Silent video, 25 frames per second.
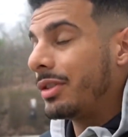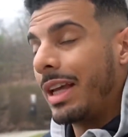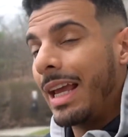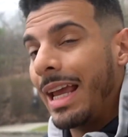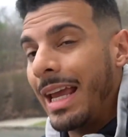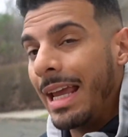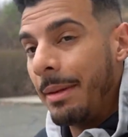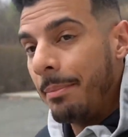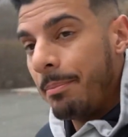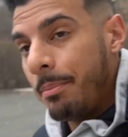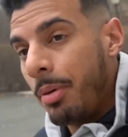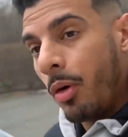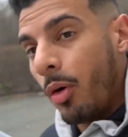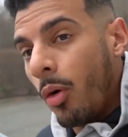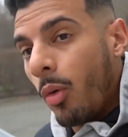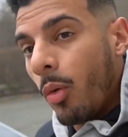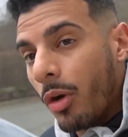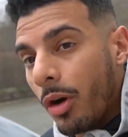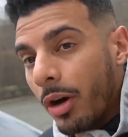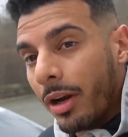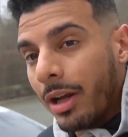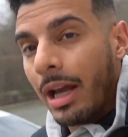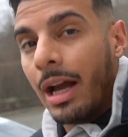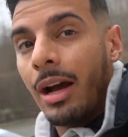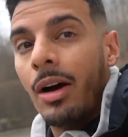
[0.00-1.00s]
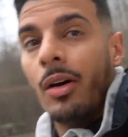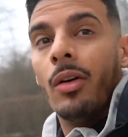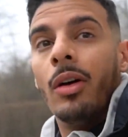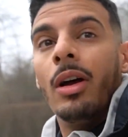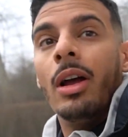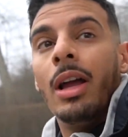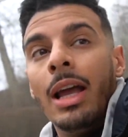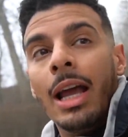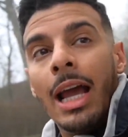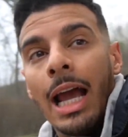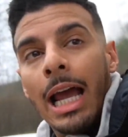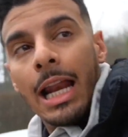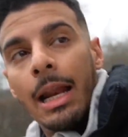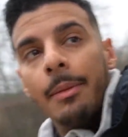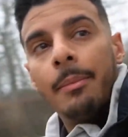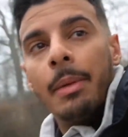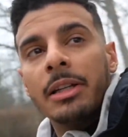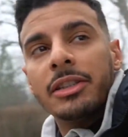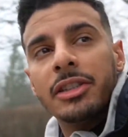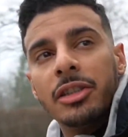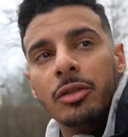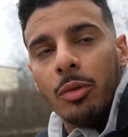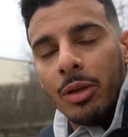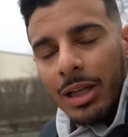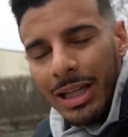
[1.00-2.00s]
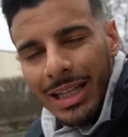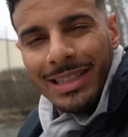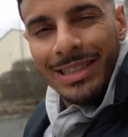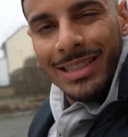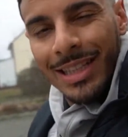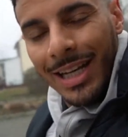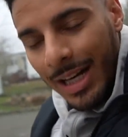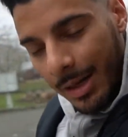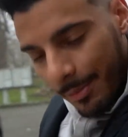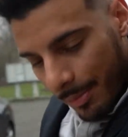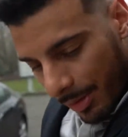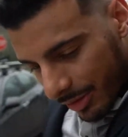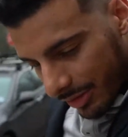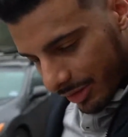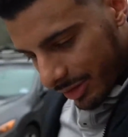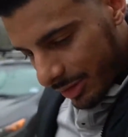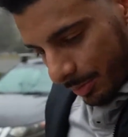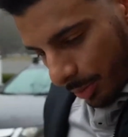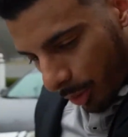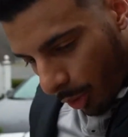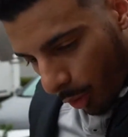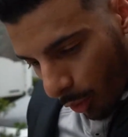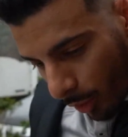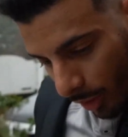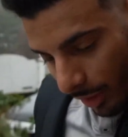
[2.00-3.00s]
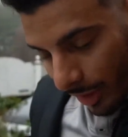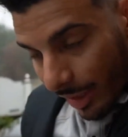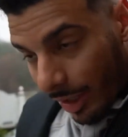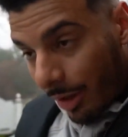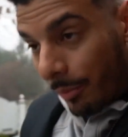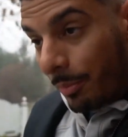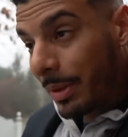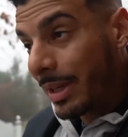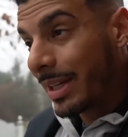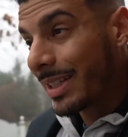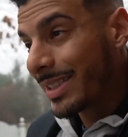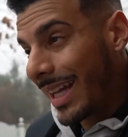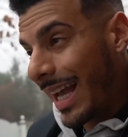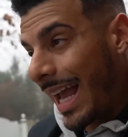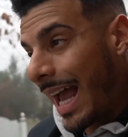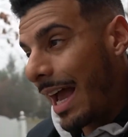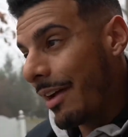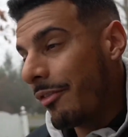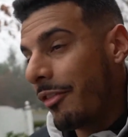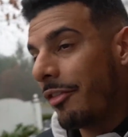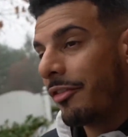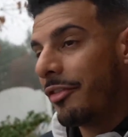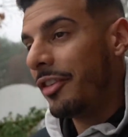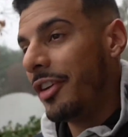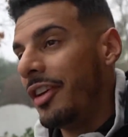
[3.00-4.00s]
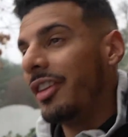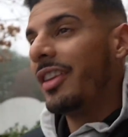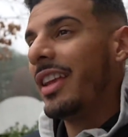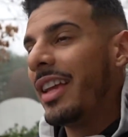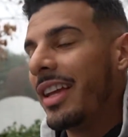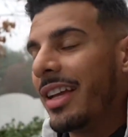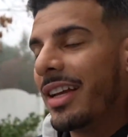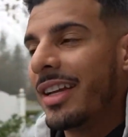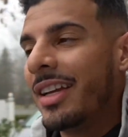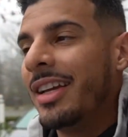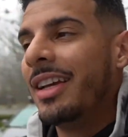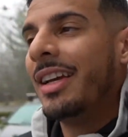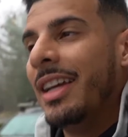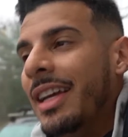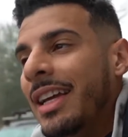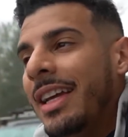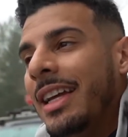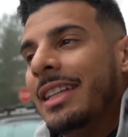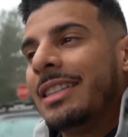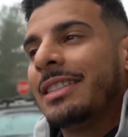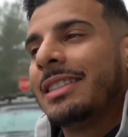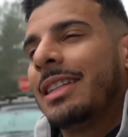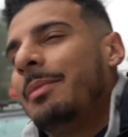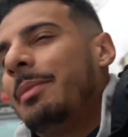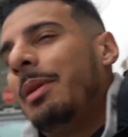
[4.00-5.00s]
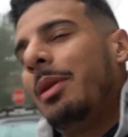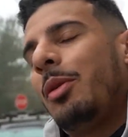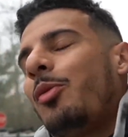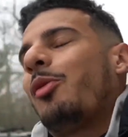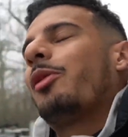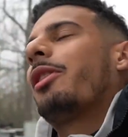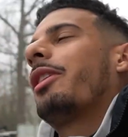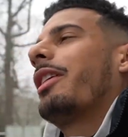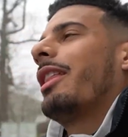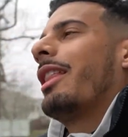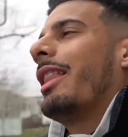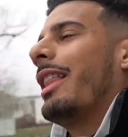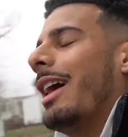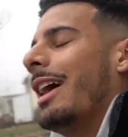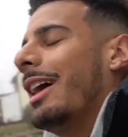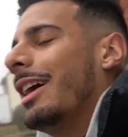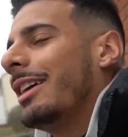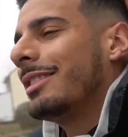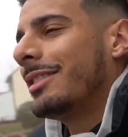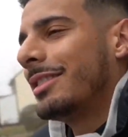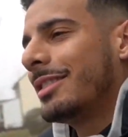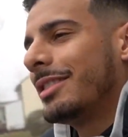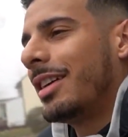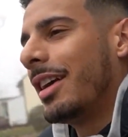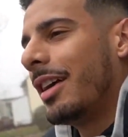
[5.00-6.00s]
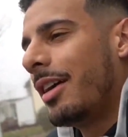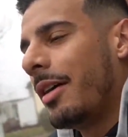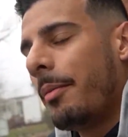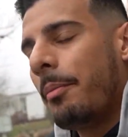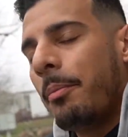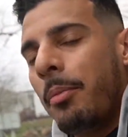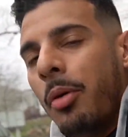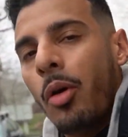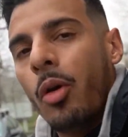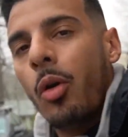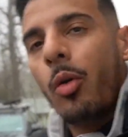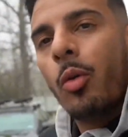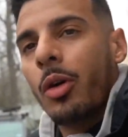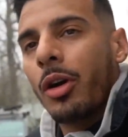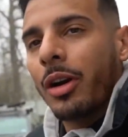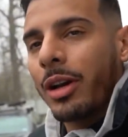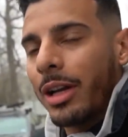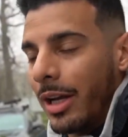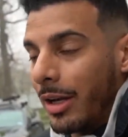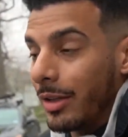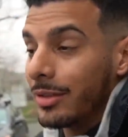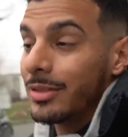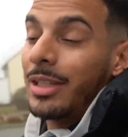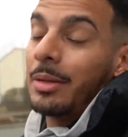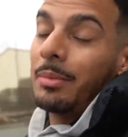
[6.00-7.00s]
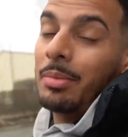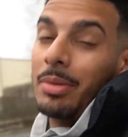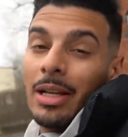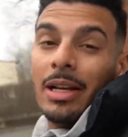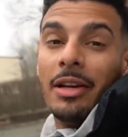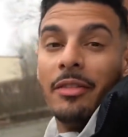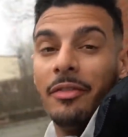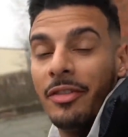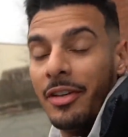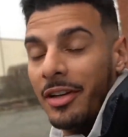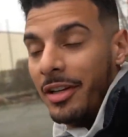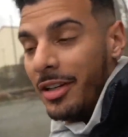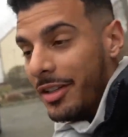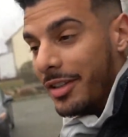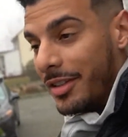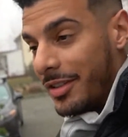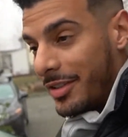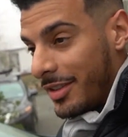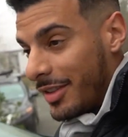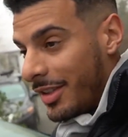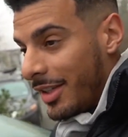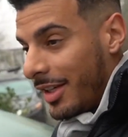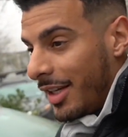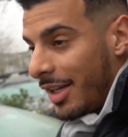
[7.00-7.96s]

a pull workout, and I'm actually really excited about this pull workout because I have a feeling it's gonna be one of the last pull workouts at Planet Fitness.